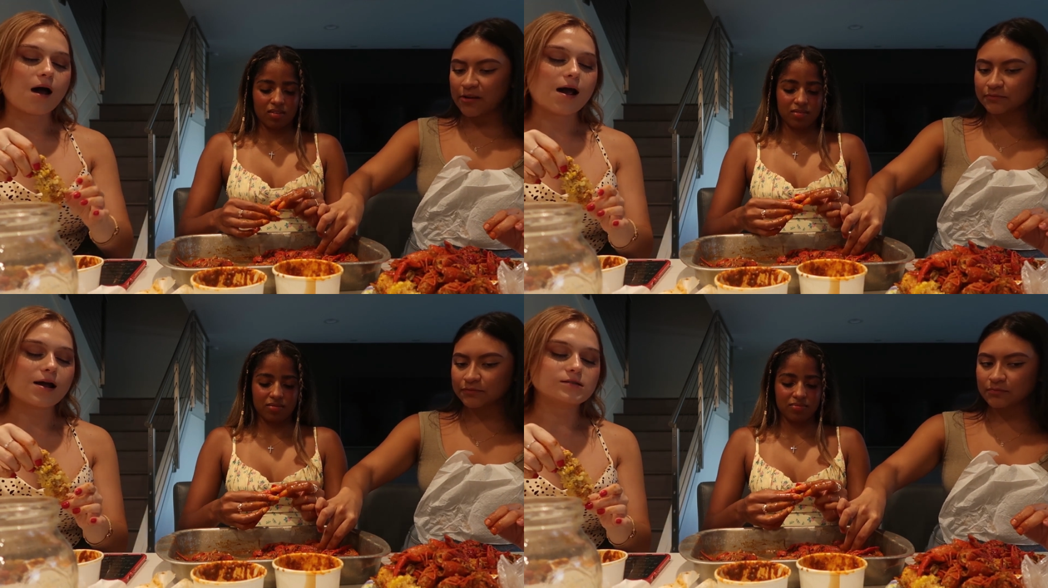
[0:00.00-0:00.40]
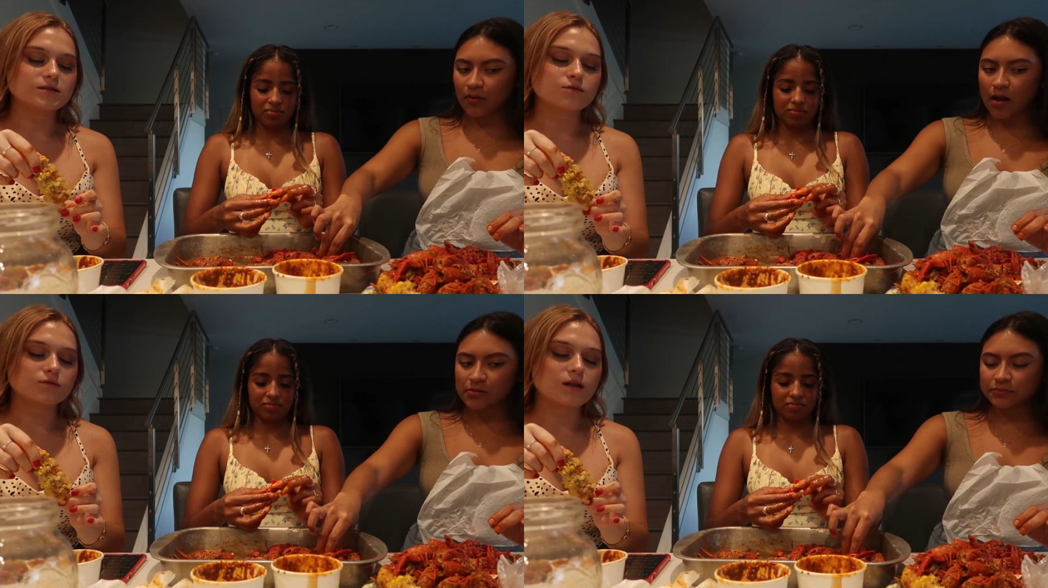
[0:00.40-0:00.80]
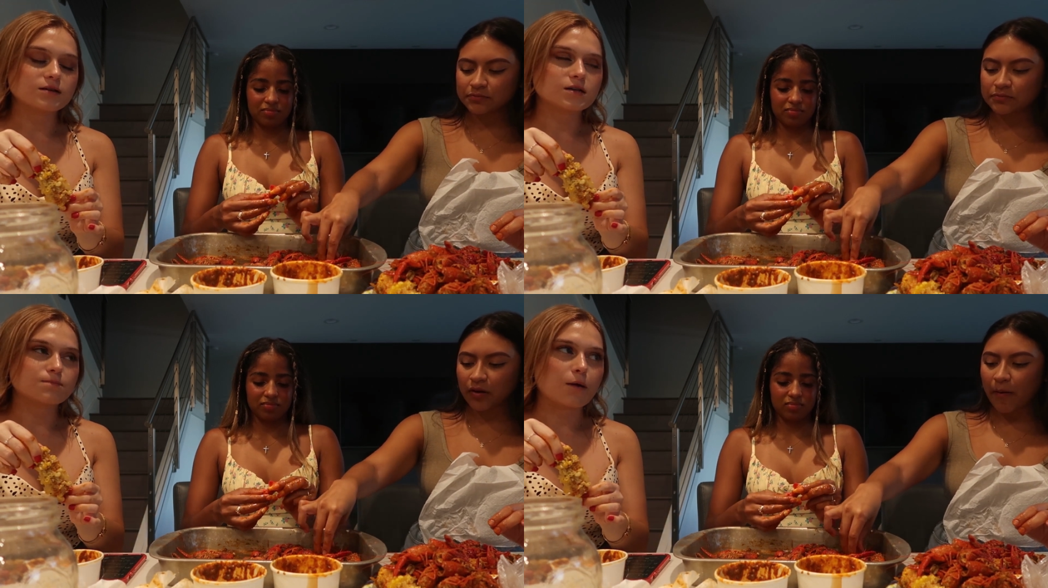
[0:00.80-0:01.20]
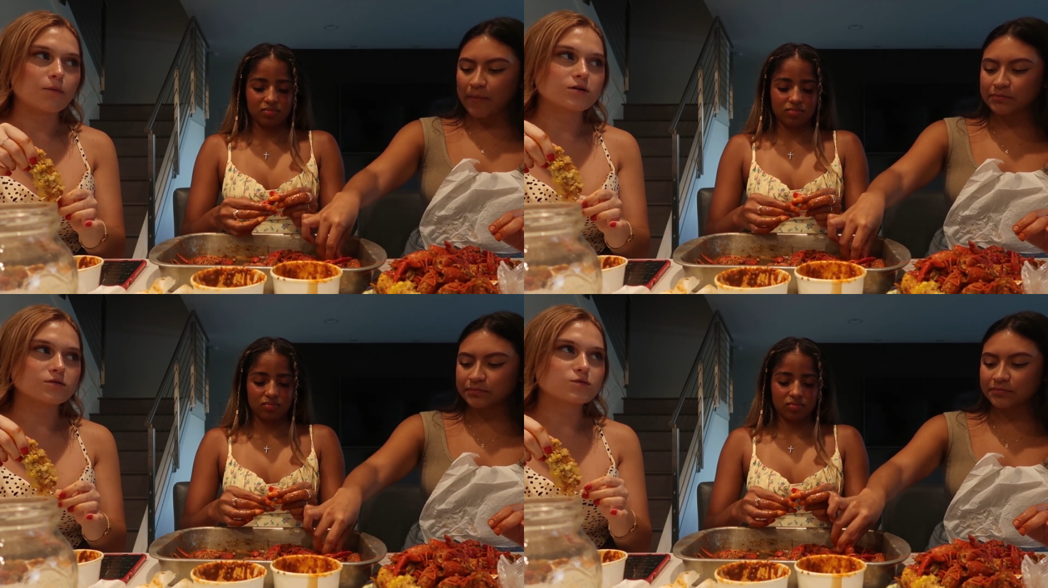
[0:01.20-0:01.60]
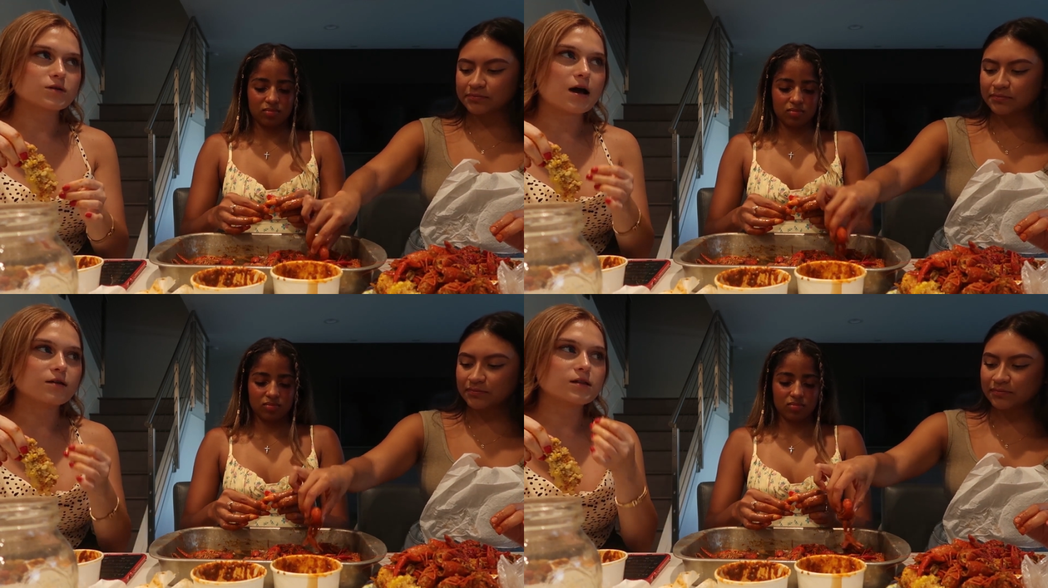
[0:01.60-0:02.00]
Speaker 1: I didn't realize that my windows
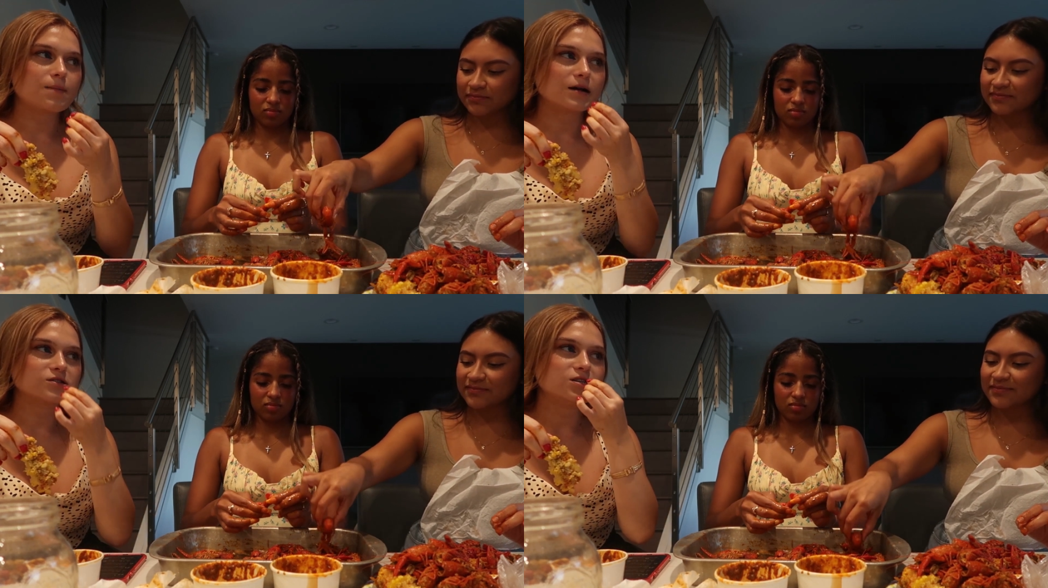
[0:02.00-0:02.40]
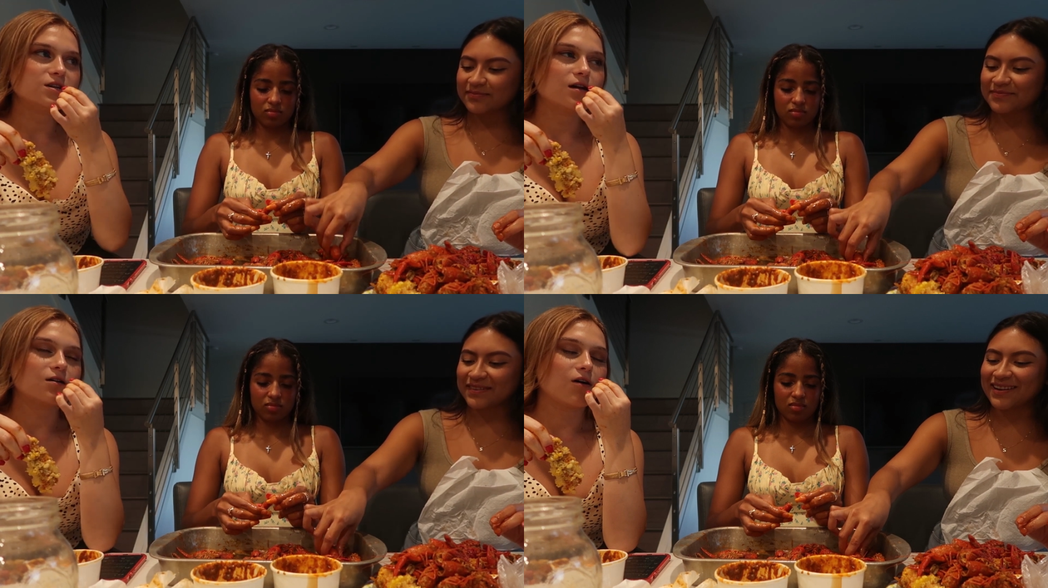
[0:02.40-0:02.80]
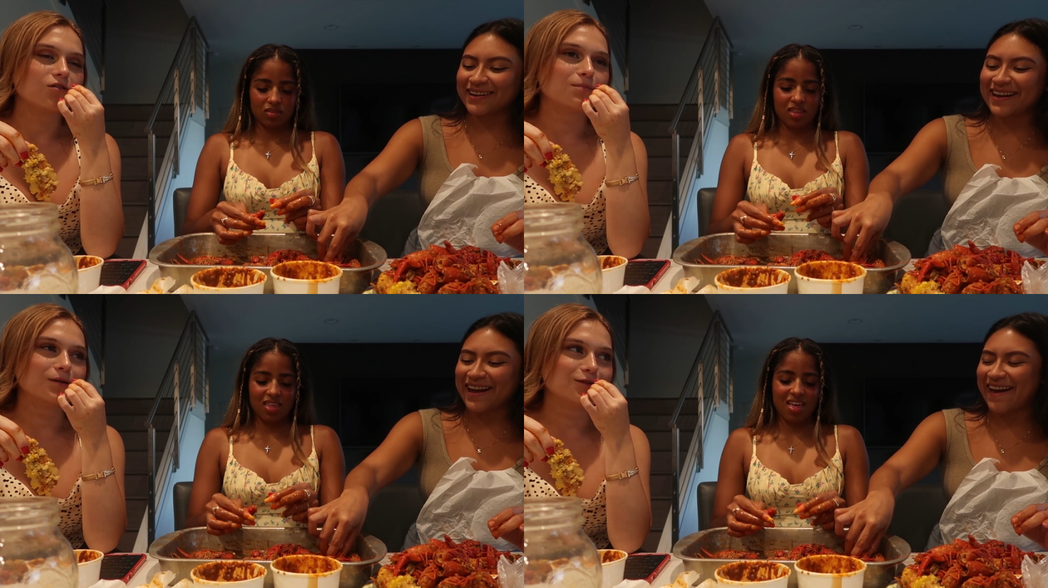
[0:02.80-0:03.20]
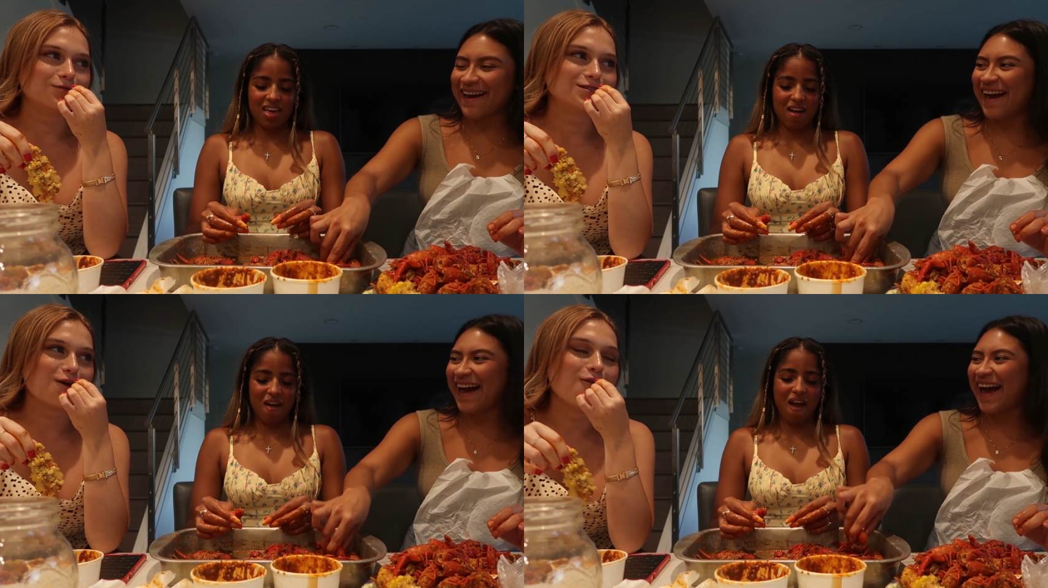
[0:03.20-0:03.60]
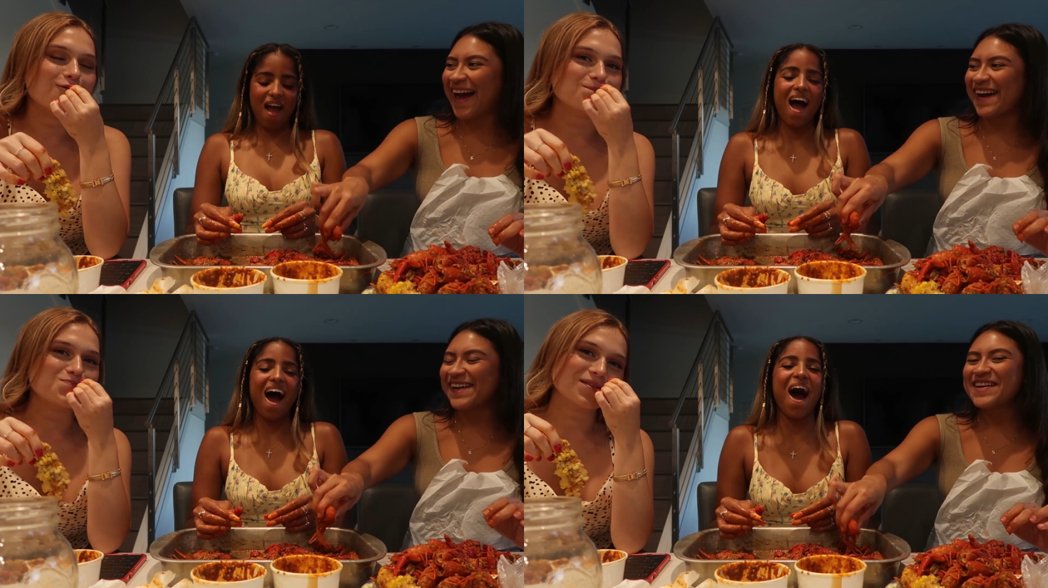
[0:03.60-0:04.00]
were down in the back seat and all the balloons
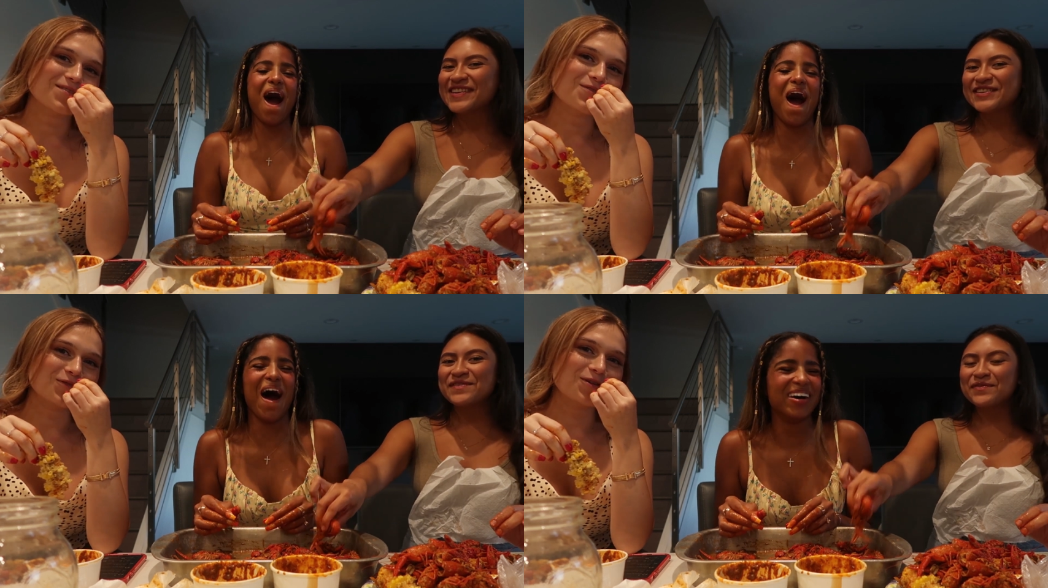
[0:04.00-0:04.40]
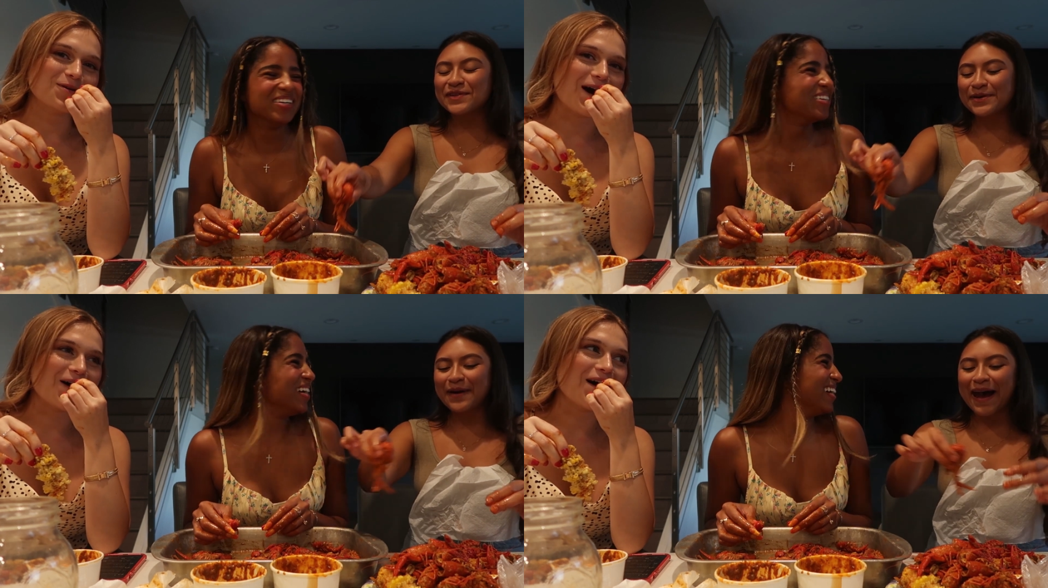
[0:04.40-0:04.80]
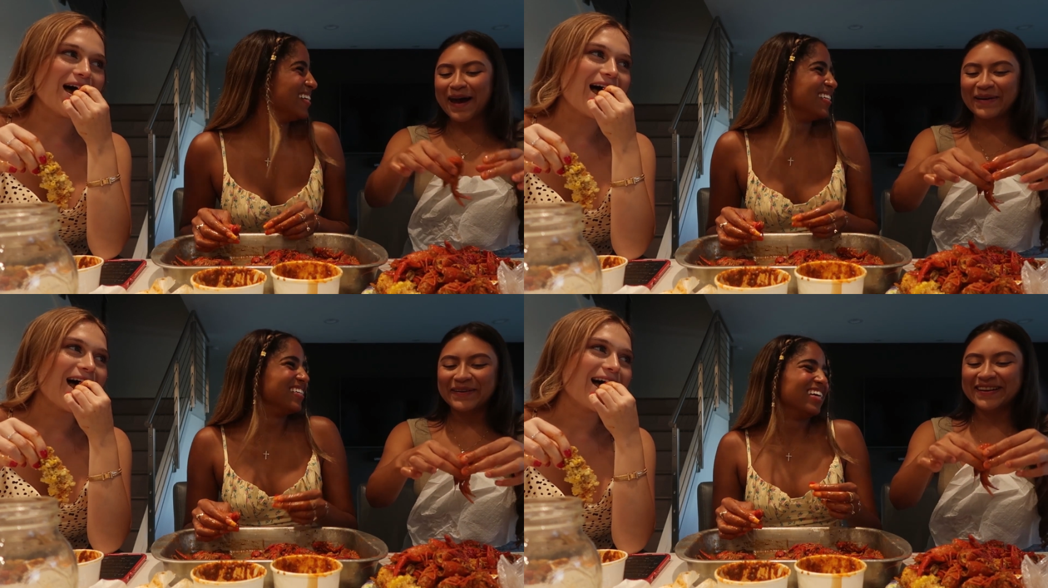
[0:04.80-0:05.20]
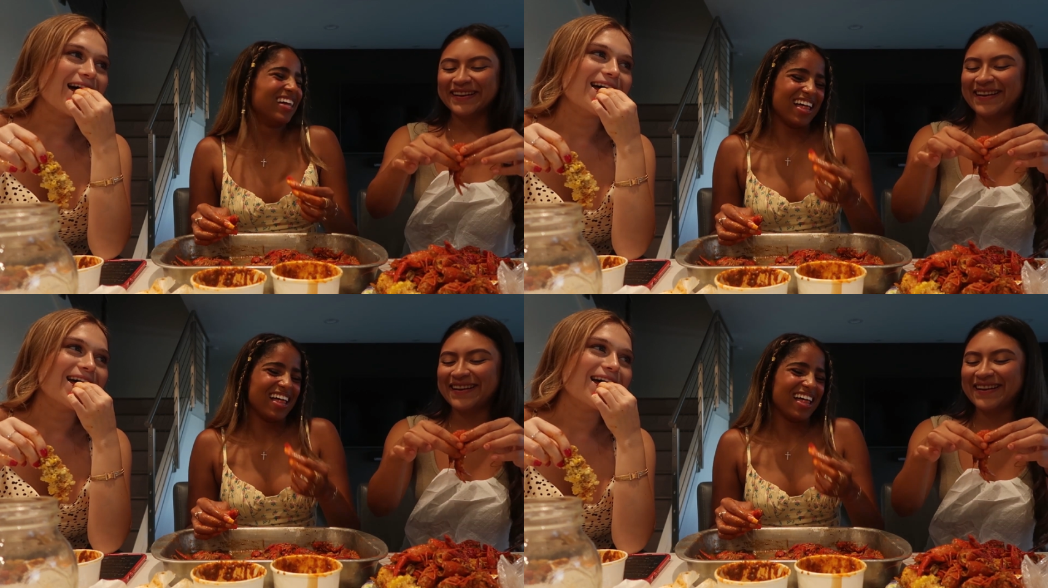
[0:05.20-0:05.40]
Speaker 2: flew out. Wow.